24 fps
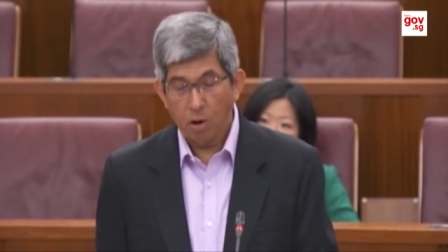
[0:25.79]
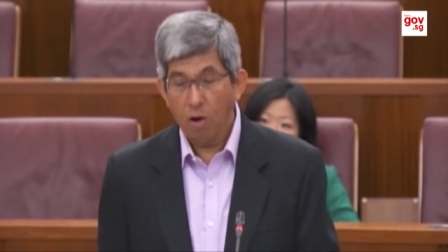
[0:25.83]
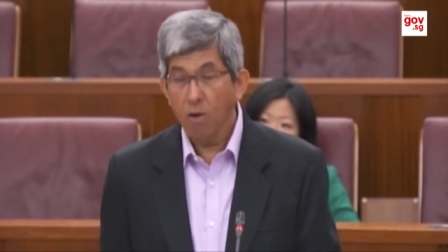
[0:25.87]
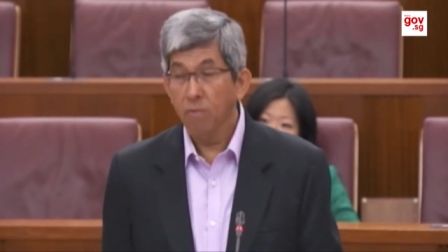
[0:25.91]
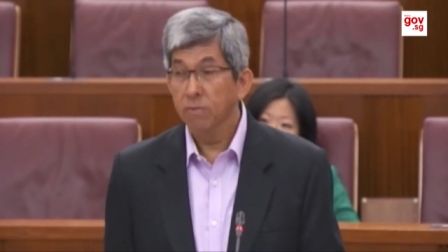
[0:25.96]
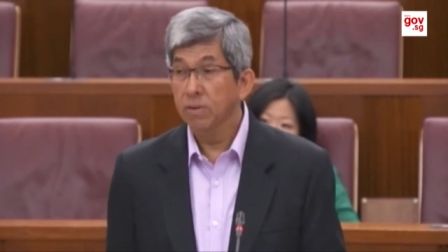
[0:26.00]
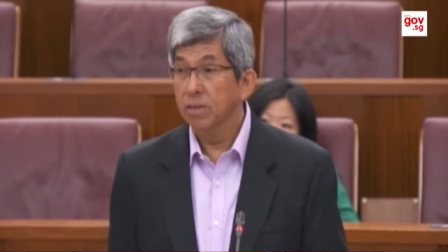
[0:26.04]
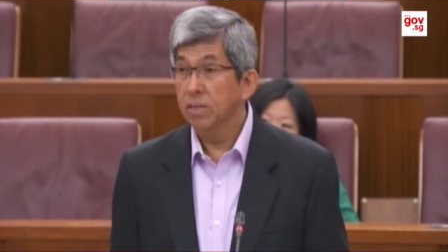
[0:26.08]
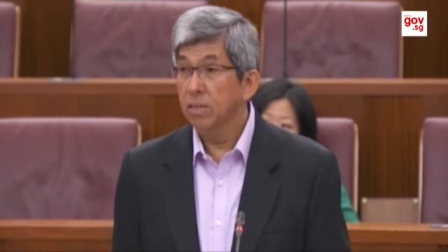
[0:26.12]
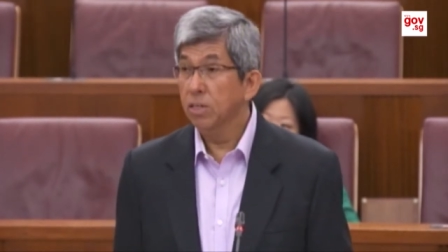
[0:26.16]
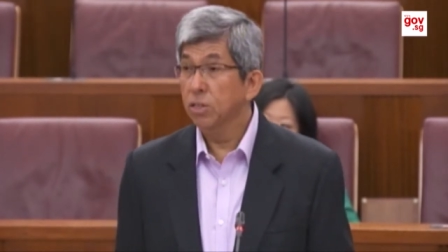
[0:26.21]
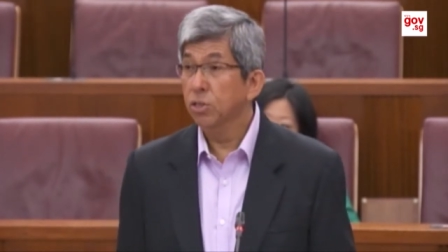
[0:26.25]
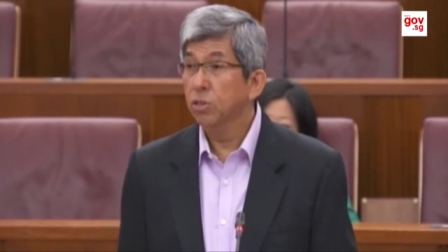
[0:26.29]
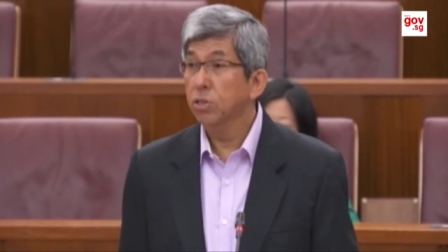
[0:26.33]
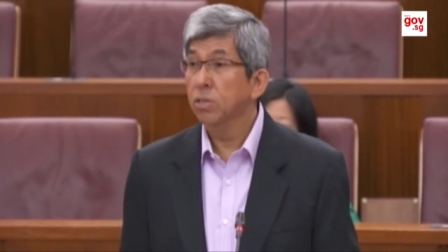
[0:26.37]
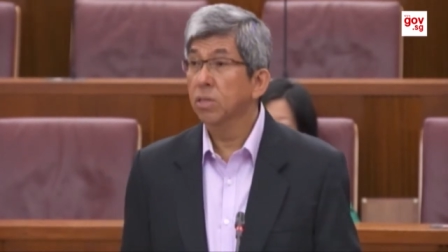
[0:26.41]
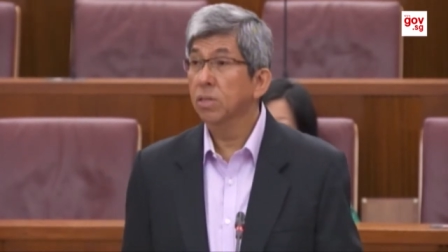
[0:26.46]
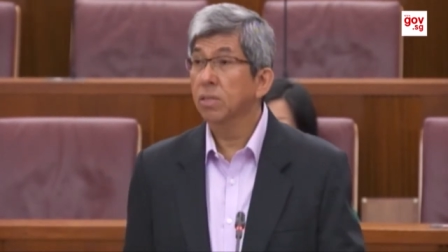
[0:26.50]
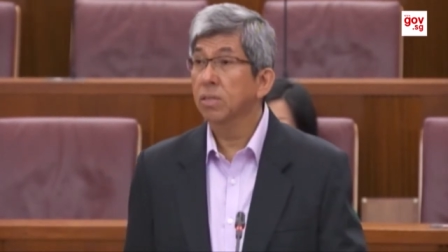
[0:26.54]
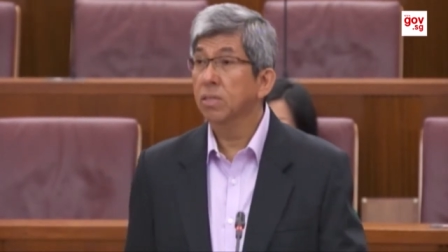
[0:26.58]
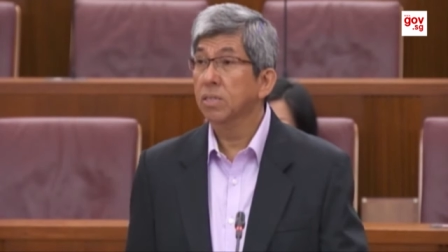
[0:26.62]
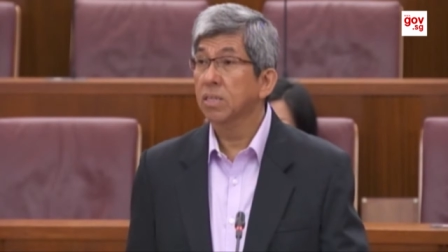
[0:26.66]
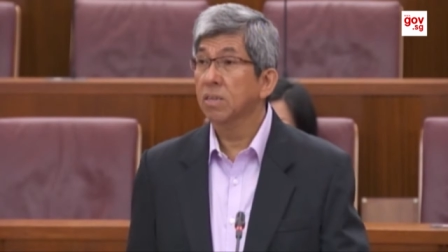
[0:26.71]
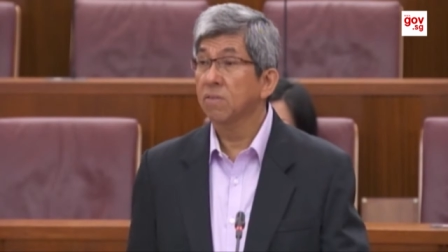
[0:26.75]
of the
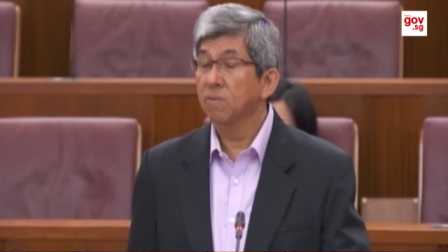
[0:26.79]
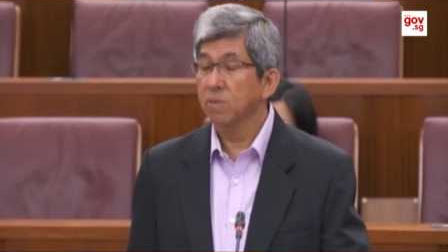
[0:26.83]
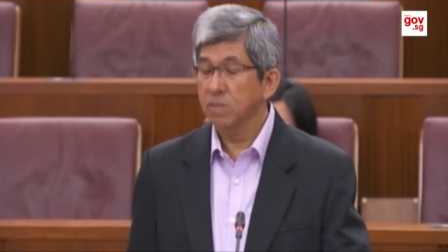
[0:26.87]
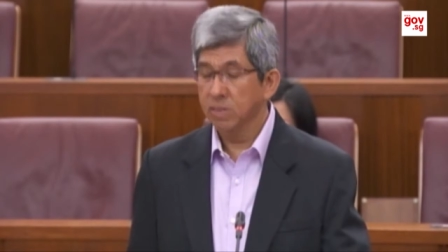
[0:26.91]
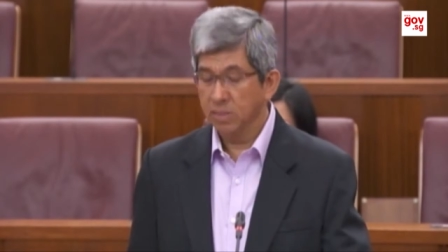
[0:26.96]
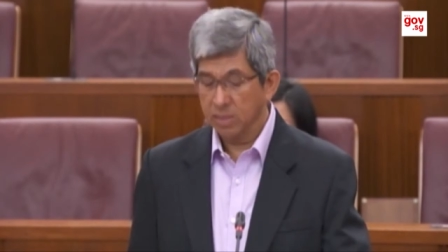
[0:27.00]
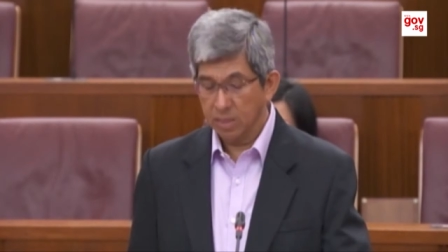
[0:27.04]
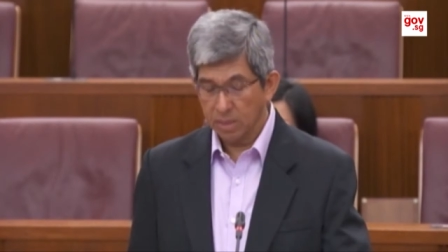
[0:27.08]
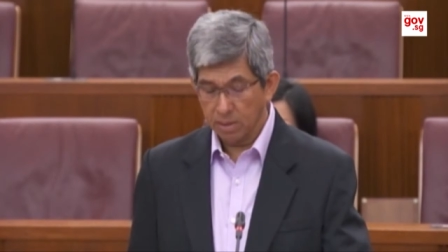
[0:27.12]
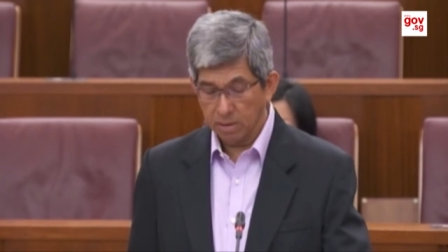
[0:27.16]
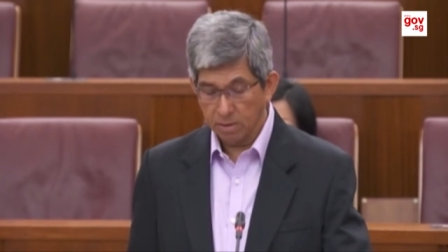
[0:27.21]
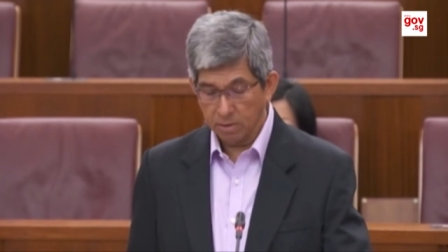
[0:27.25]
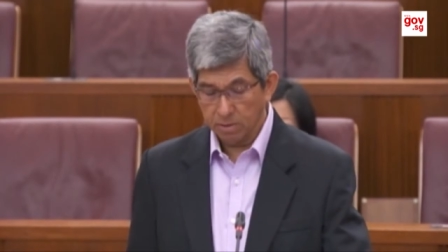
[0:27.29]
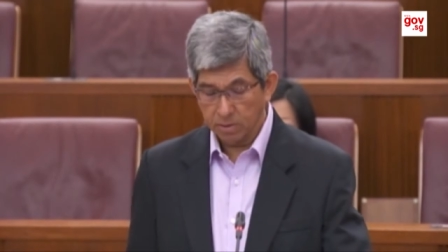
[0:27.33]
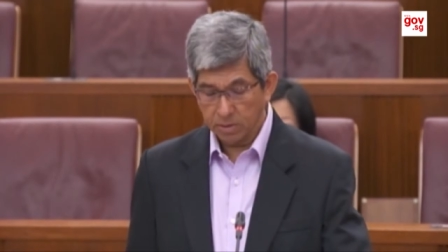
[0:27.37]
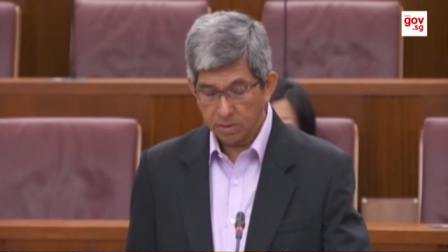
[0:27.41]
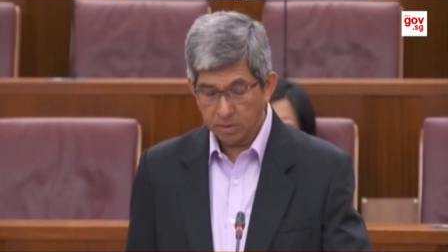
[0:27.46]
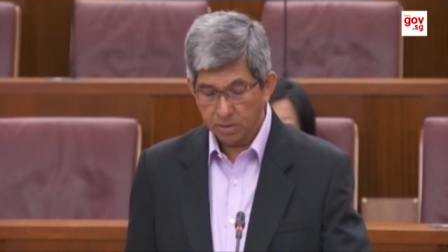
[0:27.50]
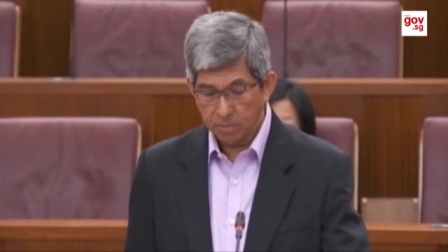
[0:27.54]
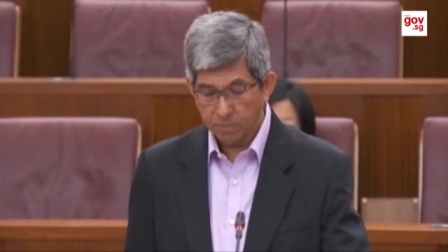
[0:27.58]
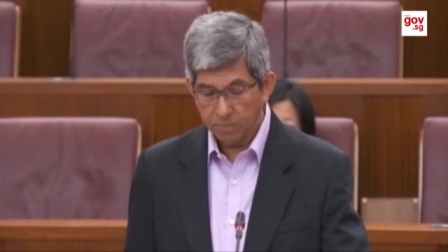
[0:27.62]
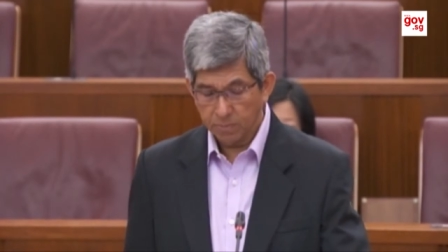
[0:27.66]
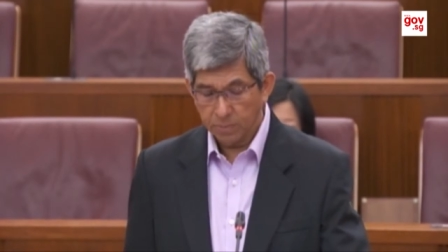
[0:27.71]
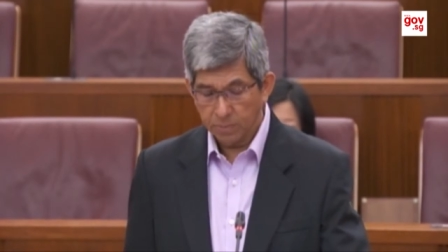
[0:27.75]
digital TV signals.